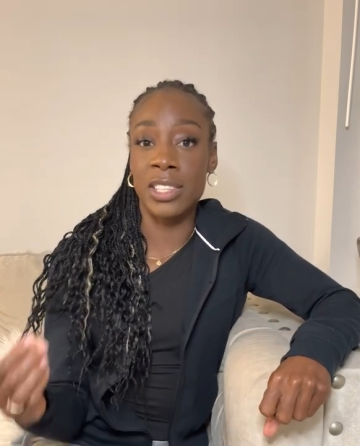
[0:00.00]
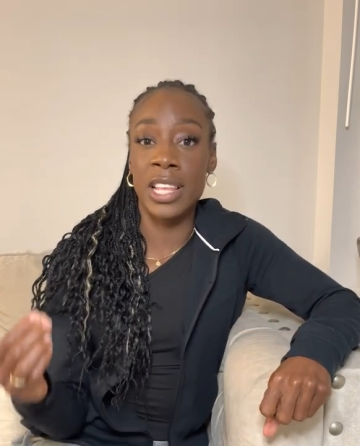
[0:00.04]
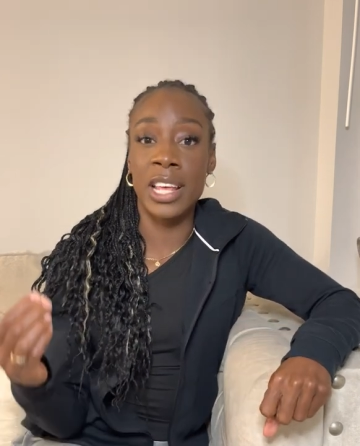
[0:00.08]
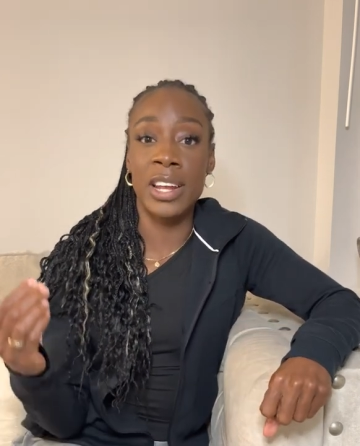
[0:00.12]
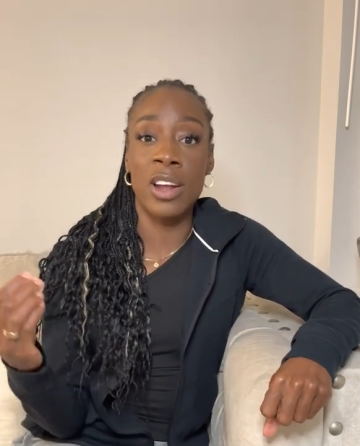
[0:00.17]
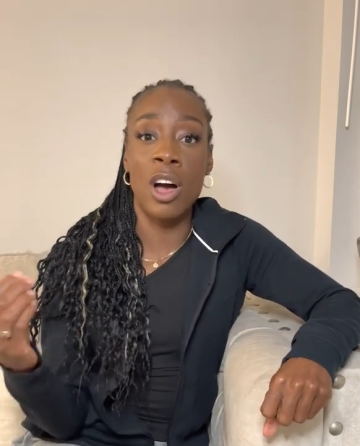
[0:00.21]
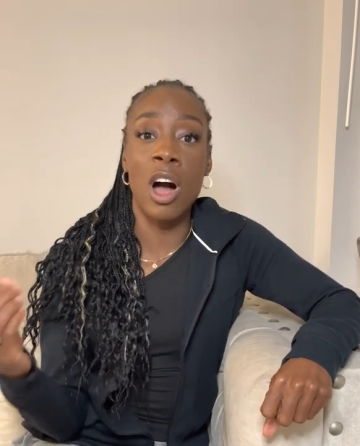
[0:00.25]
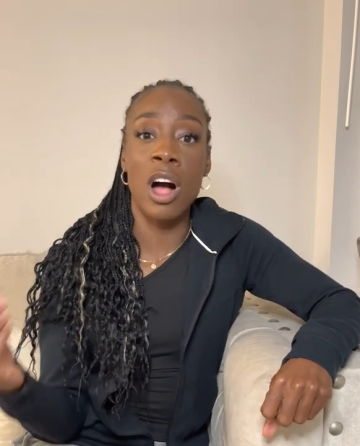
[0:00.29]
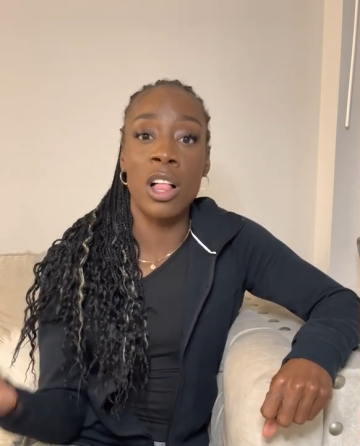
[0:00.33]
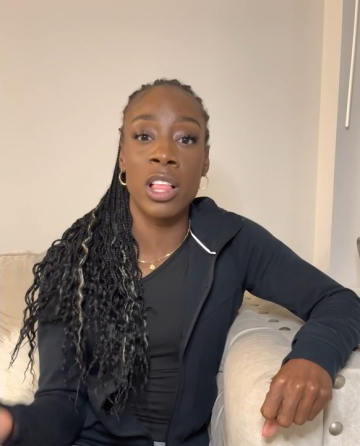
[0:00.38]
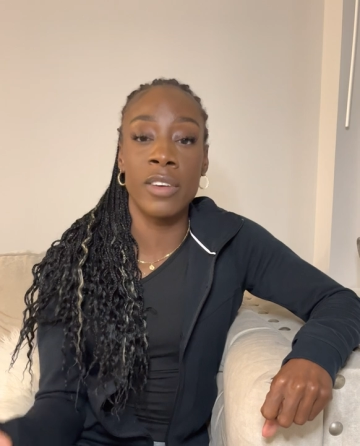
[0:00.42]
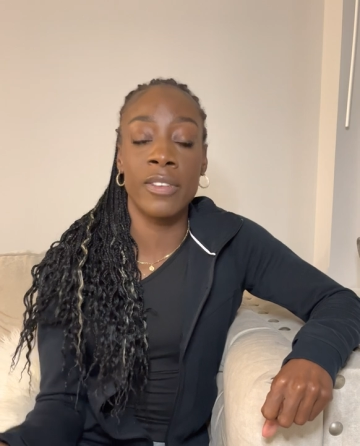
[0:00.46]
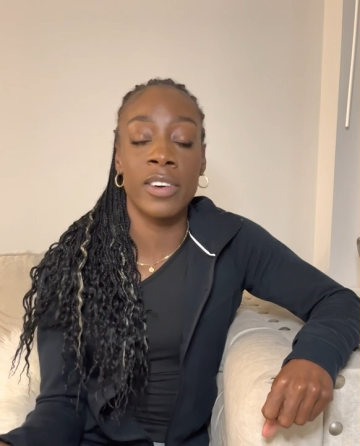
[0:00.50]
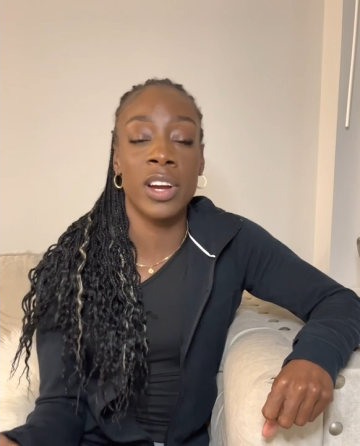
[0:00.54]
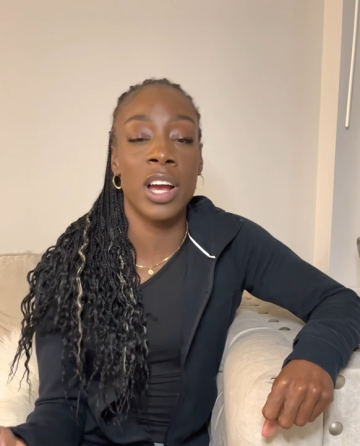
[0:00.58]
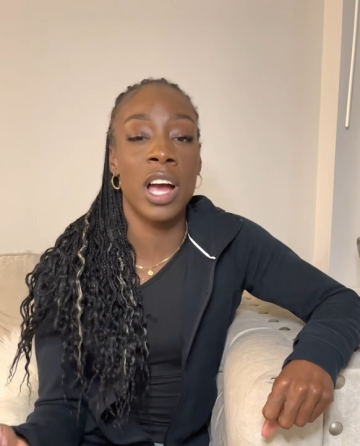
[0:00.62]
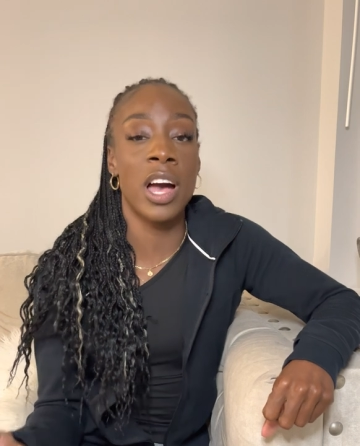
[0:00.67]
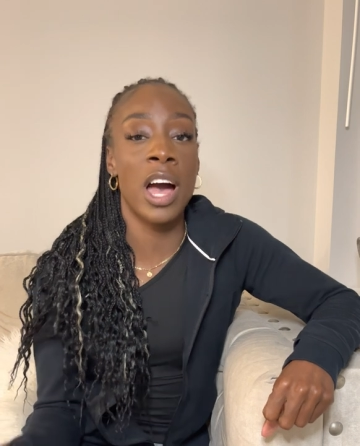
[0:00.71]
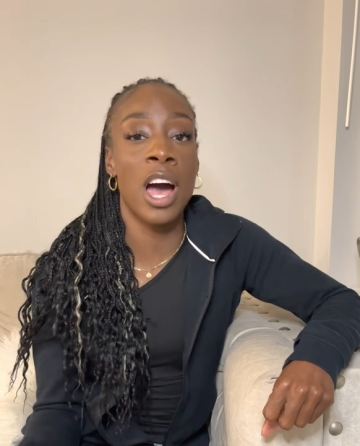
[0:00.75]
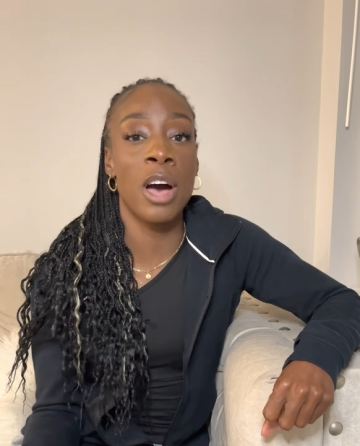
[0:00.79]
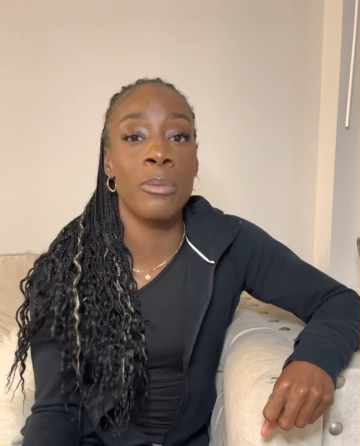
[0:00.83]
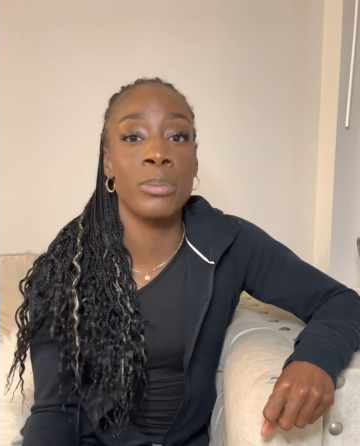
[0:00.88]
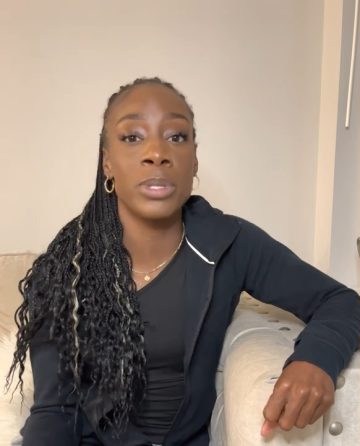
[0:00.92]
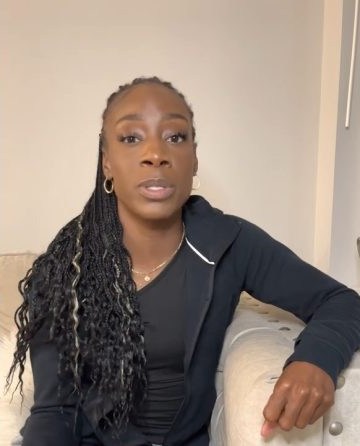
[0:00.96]
that all of our
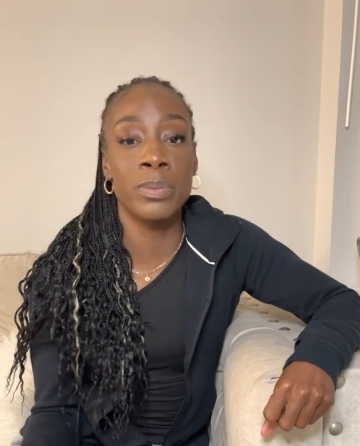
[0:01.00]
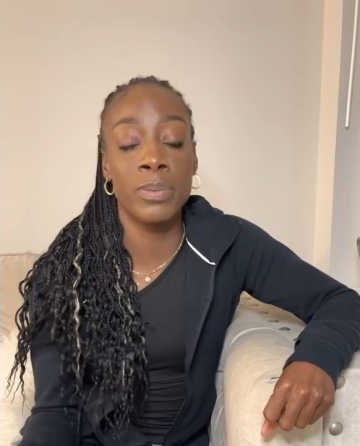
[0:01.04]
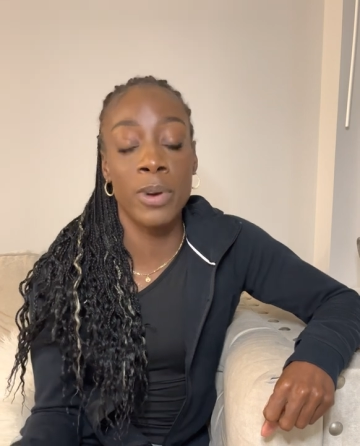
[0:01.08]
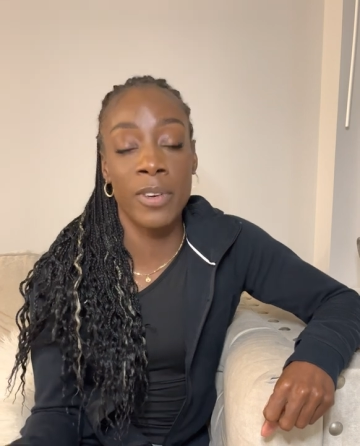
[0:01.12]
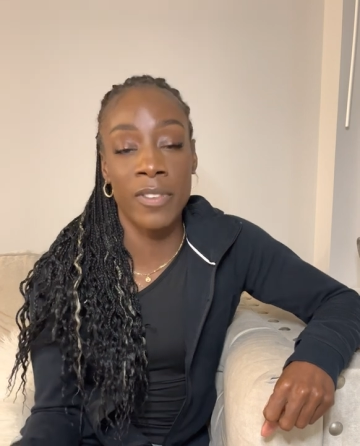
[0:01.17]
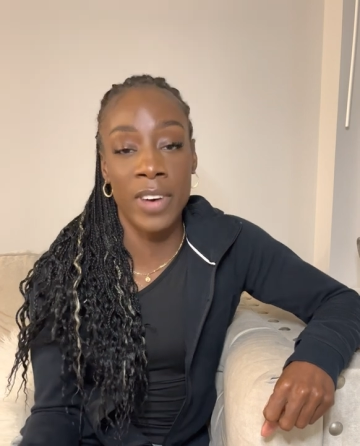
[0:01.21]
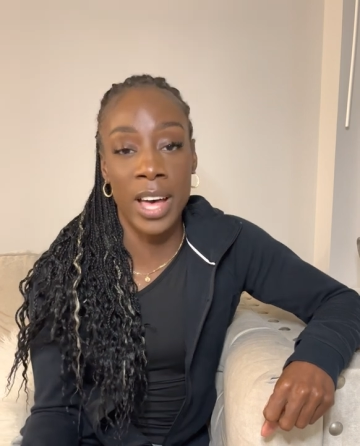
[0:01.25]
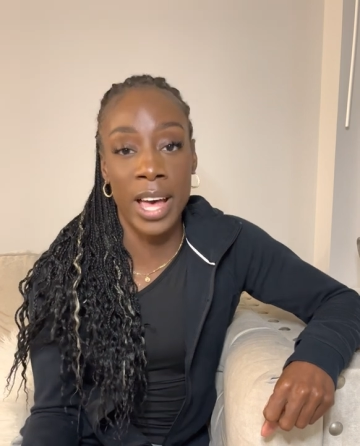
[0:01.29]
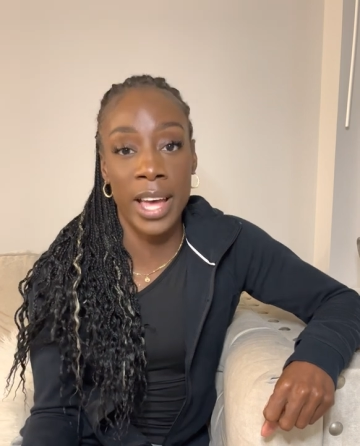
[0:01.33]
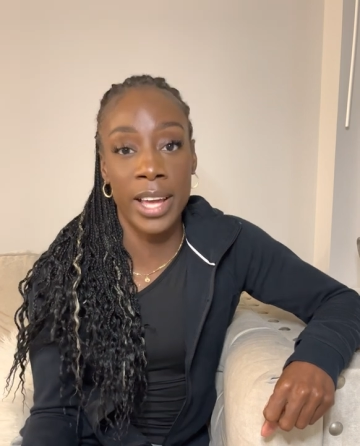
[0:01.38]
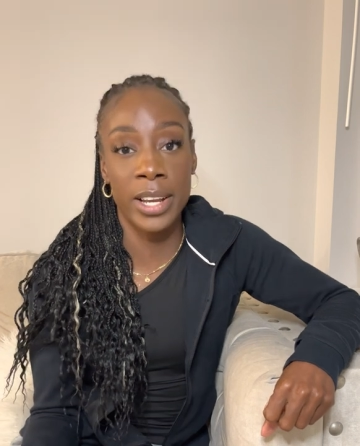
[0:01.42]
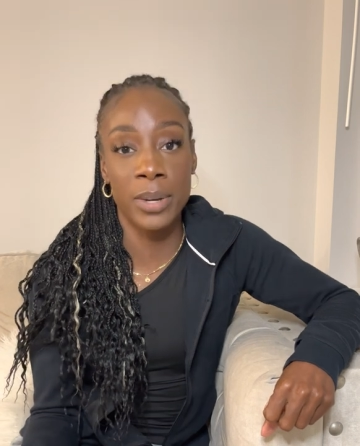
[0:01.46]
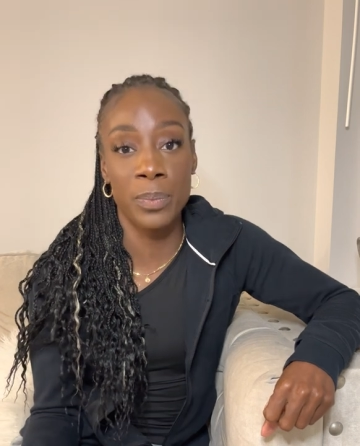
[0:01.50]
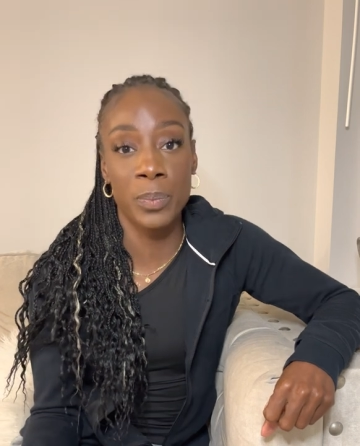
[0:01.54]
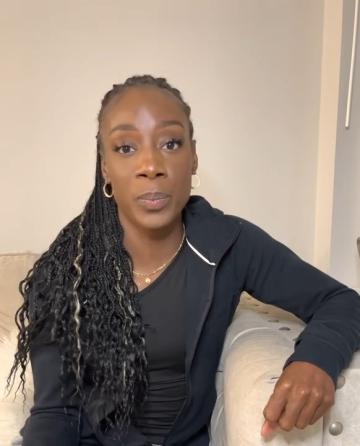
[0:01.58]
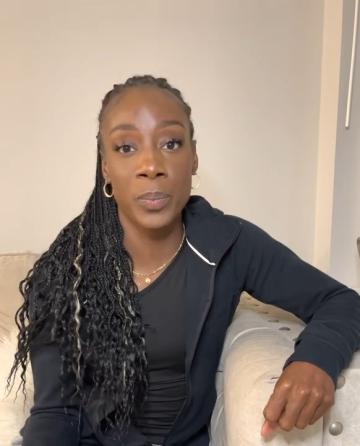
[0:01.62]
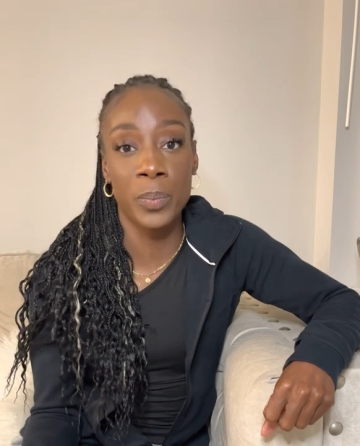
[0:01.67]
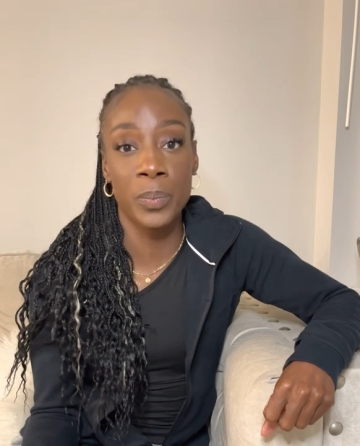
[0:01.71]
hubs provide.